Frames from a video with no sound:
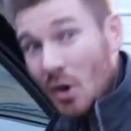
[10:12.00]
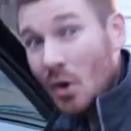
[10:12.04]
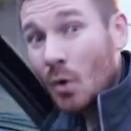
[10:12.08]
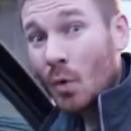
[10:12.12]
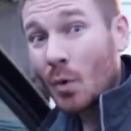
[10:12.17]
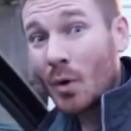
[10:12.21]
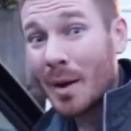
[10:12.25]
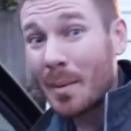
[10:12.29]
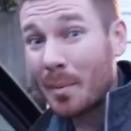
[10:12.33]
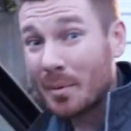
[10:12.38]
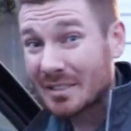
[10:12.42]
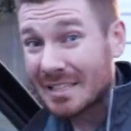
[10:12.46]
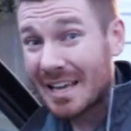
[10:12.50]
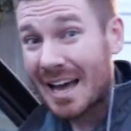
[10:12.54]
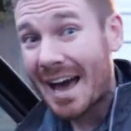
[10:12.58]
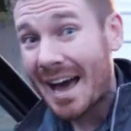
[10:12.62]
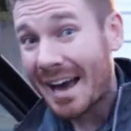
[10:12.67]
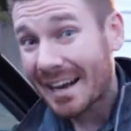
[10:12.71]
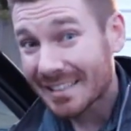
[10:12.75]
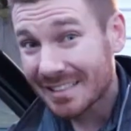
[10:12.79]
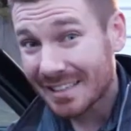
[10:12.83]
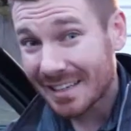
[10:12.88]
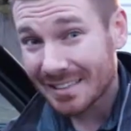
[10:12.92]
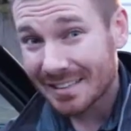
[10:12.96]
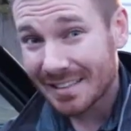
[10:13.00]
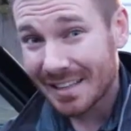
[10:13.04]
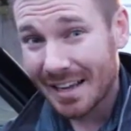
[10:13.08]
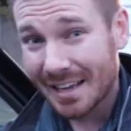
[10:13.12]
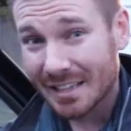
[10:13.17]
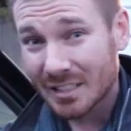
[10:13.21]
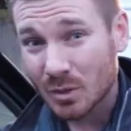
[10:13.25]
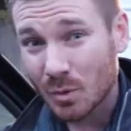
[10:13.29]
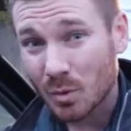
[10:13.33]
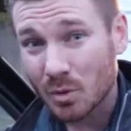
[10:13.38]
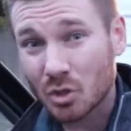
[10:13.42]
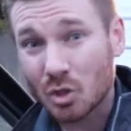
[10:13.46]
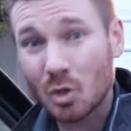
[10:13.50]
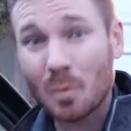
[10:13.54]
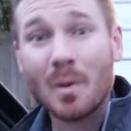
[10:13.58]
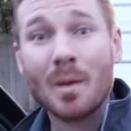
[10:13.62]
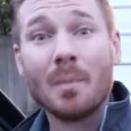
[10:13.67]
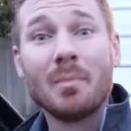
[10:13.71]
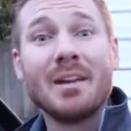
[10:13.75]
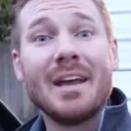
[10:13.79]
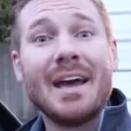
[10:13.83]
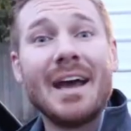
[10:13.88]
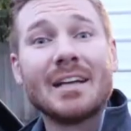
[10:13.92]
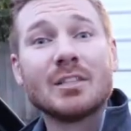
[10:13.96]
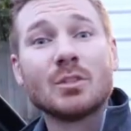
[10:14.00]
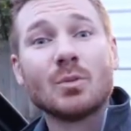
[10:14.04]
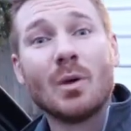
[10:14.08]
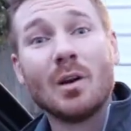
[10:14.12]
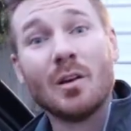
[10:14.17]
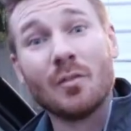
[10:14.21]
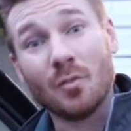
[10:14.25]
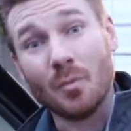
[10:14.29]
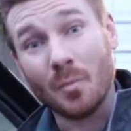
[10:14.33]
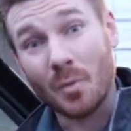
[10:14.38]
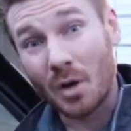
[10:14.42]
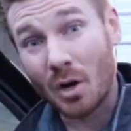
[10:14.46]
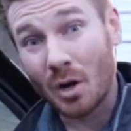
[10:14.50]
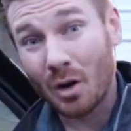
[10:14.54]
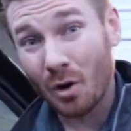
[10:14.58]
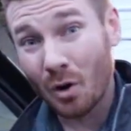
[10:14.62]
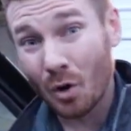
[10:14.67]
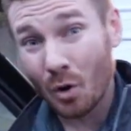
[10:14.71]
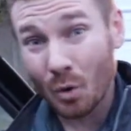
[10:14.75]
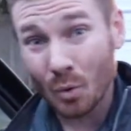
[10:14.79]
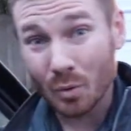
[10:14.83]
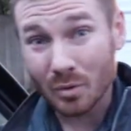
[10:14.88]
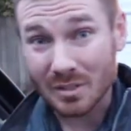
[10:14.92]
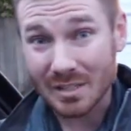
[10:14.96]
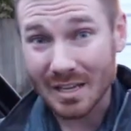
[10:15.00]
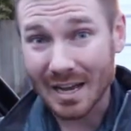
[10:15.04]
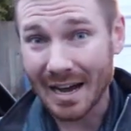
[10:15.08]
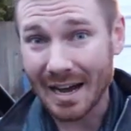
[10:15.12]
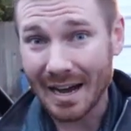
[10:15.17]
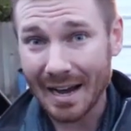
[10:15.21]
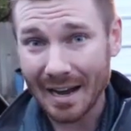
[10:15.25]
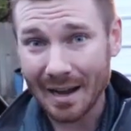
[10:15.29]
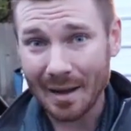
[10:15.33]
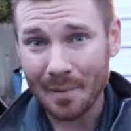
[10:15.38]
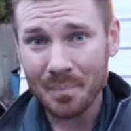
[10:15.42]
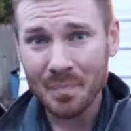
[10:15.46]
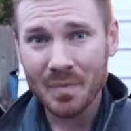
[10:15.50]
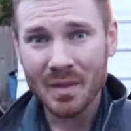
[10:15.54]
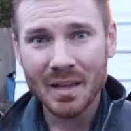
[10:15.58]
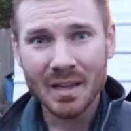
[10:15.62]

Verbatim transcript: We're able to access that, so we should be able to actuate it from cold to hot.